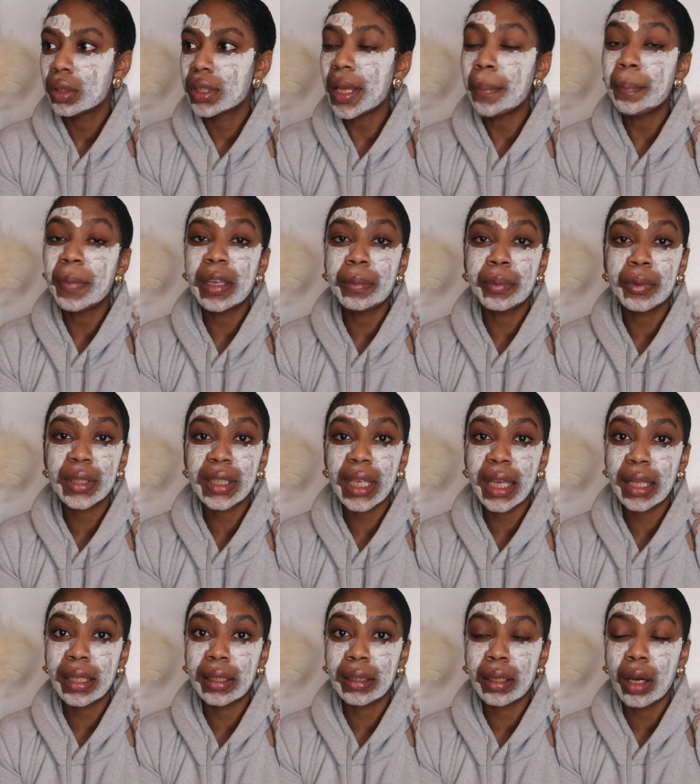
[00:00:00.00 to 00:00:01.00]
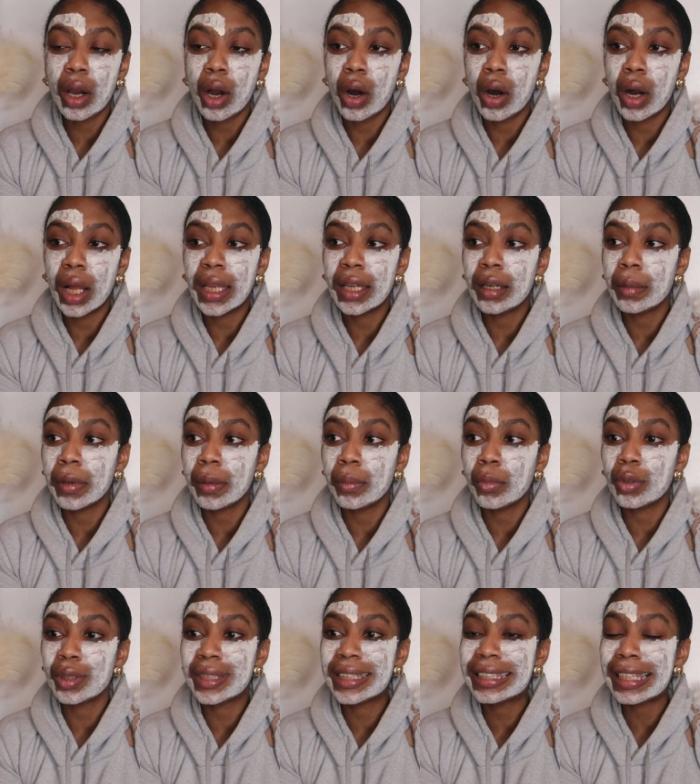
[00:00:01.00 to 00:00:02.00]
some people's skin are a little bit
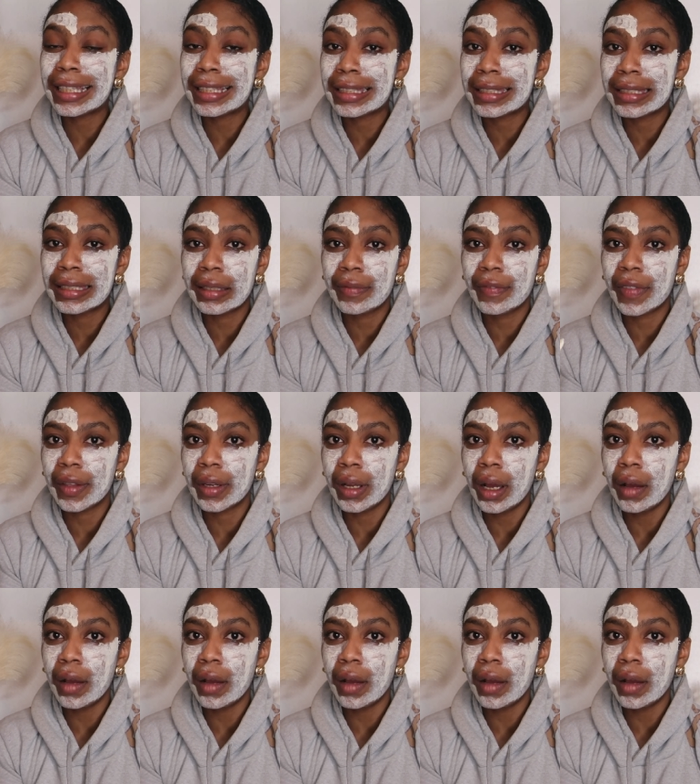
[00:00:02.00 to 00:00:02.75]
more sensitive than